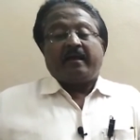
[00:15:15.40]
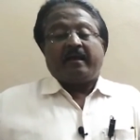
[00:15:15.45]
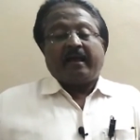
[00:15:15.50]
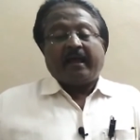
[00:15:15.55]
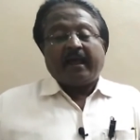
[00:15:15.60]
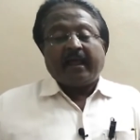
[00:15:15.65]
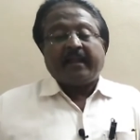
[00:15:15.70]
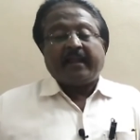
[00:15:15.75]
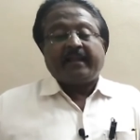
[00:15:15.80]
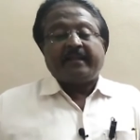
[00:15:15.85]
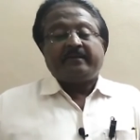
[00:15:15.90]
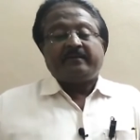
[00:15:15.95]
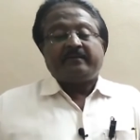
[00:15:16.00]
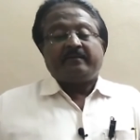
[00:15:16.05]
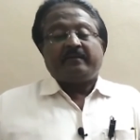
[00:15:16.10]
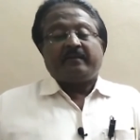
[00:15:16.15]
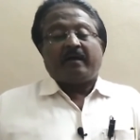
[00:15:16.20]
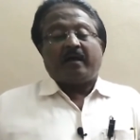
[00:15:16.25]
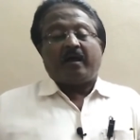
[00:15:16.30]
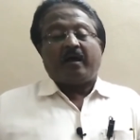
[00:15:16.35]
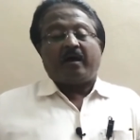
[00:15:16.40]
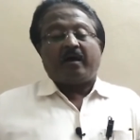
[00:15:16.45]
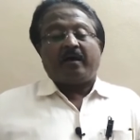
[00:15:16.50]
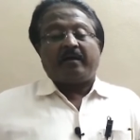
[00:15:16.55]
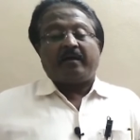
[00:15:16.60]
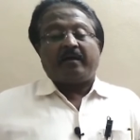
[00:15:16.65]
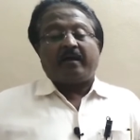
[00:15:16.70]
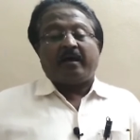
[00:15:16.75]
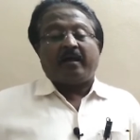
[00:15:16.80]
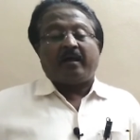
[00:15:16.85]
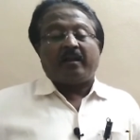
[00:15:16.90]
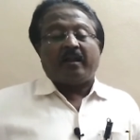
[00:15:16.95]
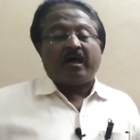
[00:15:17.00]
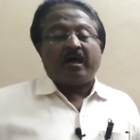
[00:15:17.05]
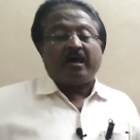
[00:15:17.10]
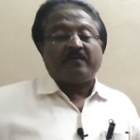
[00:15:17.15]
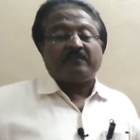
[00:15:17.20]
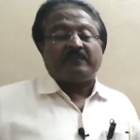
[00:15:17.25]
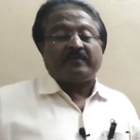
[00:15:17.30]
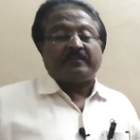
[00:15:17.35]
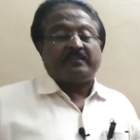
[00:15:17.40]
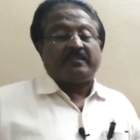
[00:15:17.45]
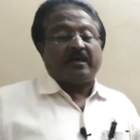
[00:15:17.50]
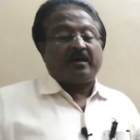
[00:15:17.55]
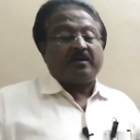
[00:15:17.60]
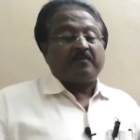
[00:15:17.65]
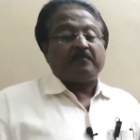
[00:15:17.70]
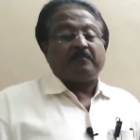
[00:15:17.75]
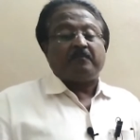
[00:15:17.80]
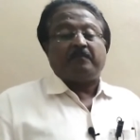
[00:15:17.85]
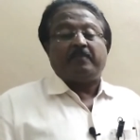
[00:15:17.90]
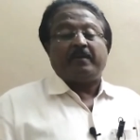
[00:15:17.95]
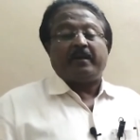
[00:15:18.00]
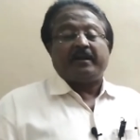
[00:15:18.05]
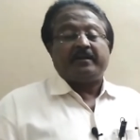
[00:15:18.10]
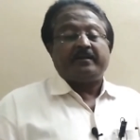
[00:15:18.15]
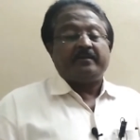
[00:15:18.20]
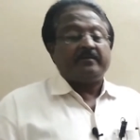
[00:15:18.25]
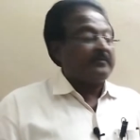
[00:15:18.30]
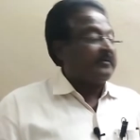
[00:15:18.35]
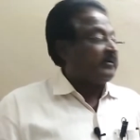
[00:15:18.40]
and along with the blood,